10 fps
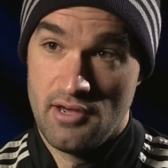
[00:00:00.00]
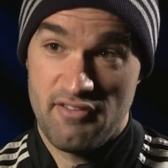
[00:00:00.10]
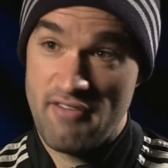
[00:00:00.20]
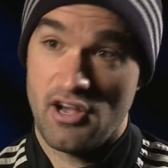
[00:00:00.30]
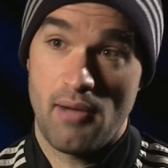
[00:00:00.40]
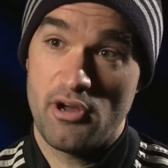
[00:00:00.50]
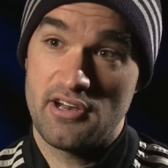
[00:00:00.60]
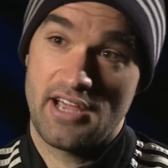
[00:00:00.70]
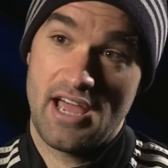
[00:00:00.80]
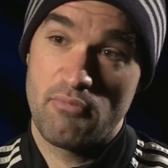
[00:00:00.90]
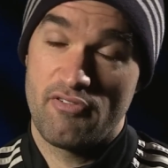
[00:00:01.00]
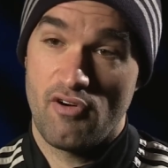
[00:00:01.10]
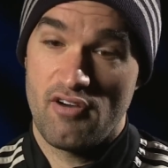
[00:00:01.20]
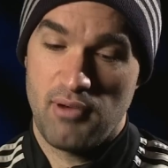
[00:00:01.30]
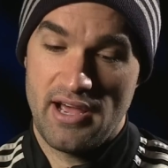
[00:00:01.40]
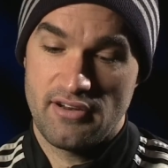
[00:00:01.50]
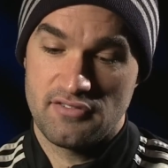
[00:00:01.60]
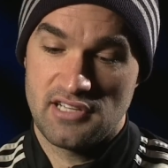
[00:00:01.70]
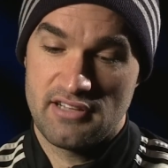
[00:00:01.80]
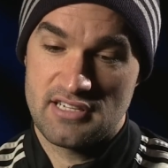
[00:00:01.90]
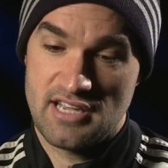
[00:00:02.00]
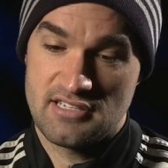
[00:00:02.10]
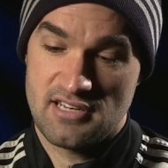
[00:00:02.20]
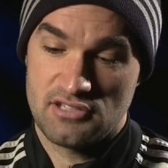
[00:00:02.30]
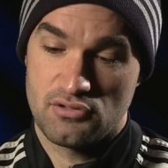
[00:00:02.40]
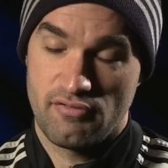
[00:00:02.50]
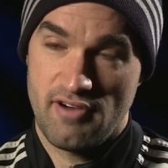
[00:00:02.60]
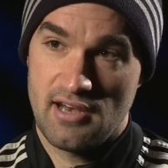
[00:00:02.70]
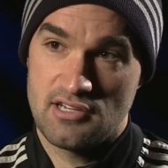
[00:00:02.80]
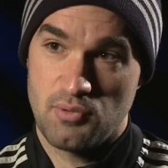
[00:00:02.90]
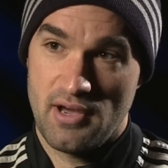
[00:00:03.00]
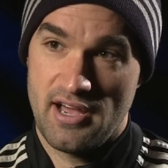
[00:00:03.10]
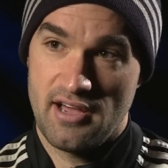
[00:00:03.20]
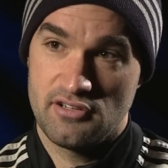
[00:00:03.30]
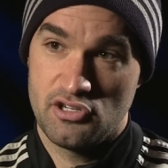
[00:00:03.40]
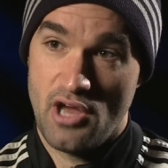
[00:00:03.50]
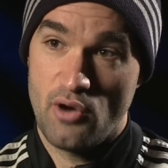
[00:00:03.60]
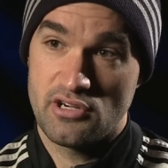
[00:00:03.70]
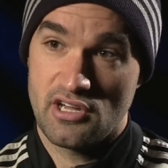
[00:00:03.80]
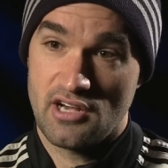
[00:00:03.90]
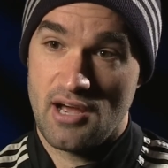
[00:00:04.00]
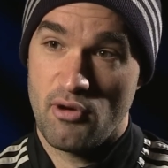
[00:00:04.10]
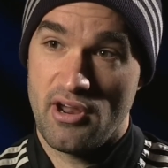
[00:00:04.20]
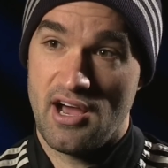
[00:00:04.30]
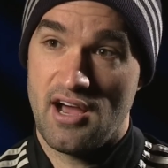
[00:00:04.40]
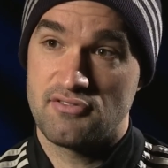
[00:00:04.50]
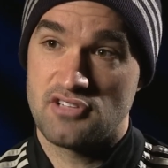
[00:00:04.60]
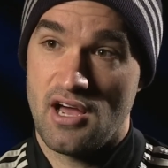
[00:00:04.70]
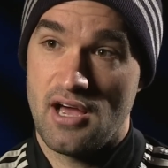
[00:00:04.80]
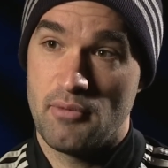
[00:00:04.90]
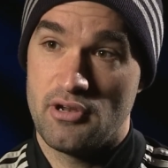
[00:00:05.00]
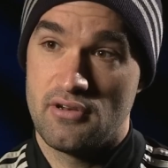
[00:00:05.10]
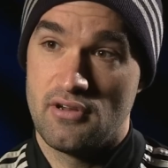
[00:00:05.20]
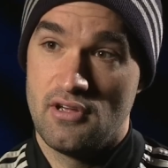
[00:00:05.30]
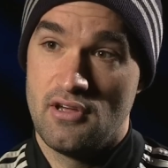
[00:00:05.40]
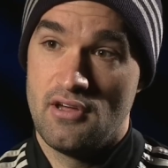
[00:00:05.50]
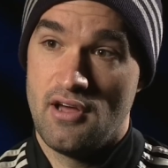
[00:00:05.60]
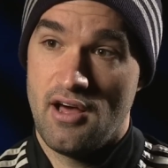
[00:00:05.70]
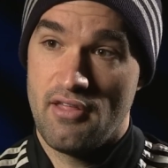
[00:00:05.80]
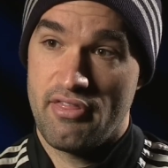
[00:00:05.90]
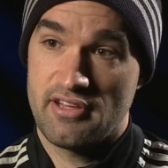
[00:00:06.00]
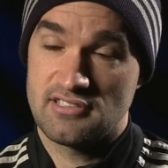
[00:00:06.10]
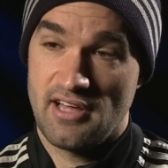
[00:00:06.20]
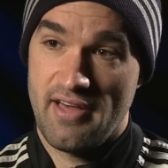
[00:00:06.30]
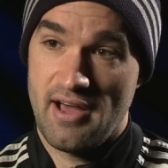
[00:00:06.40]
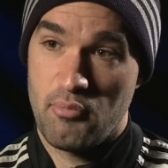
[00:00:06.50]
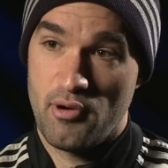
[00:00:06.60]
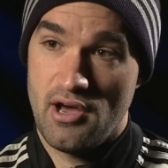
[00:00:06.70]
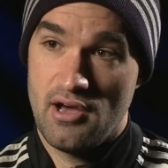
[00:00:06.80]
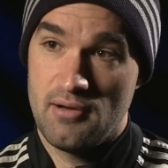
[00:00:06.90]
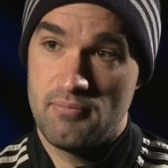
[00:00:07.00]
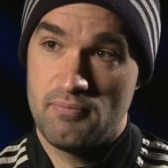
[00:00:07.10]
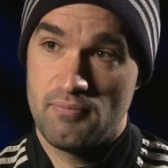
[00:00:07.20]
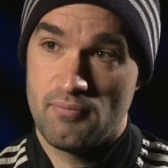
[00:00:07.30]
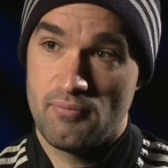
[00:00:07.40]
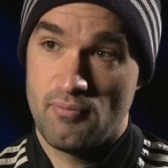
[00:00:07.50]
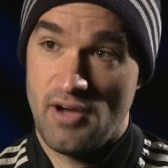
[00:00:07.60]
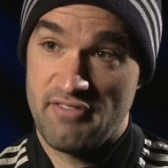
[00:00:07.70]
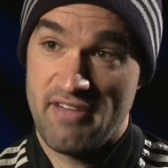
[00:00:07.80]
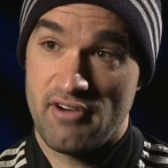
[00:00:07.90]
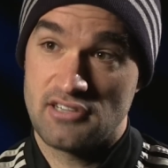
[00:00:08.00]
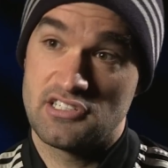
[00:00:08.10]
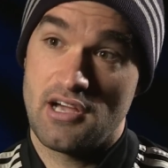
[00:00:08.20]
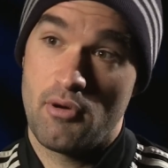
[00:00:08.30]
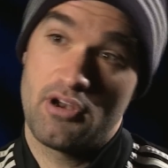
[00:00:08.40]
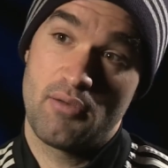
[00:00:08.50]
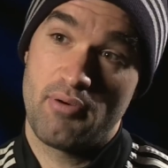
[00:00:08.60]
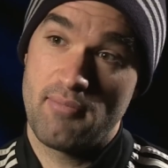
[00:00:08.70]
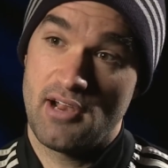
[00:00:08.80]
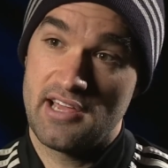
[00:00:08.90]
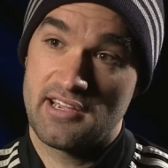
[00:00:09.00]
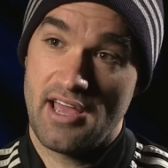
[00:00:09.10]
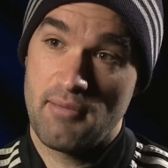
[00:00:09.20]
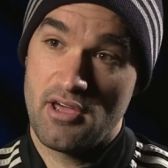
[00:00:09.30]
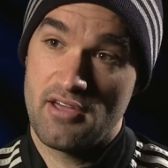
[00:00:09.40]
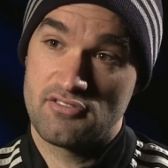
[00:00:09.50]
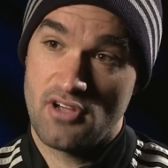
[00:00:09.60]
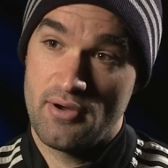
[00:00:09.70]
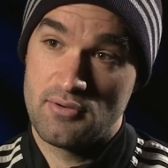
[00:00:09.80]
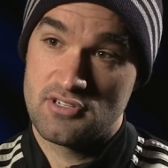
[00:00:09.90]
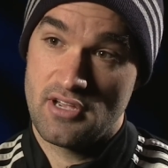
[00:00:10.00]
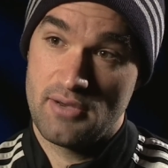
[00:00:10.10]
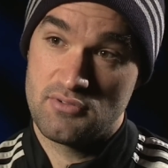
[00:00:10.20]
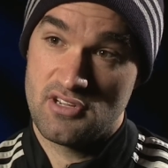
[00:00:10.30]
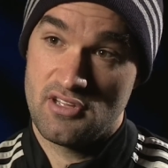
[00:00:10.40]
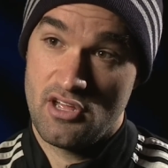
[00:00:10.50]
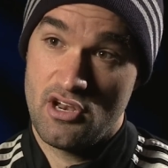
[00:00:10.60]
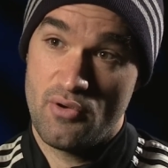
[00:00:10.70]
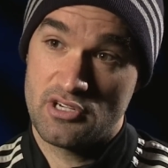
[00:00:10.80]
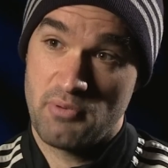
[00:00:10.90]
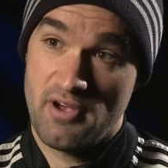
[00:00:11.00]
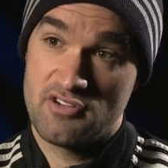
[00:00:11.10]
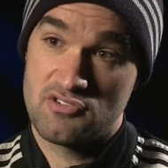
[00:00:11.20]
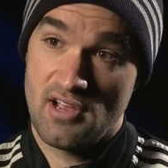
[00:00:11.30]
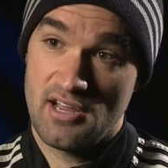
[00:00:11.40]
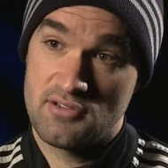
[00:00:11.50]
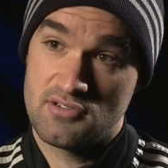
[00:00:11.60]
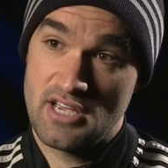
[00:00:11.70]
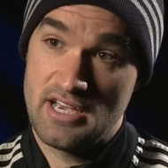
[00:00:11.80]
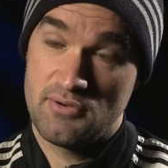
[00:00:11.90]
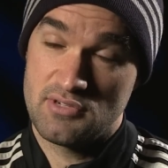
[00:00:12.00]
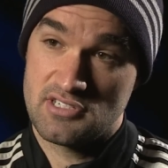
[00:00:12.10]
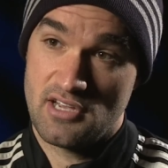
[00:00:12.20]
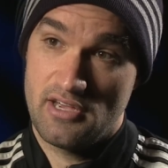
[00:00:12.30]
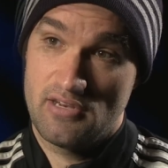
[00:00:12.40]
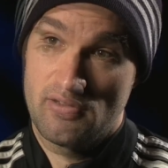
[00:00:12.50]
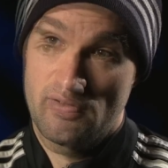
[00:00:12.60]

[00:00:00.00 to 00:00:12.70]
never come on in a game before. I've played, obviously, in international friendlies where you know you're going to come on at half-time and things like that. But I've never actually come on in a Premier League game here, so it was a new experience, really. It was exciting.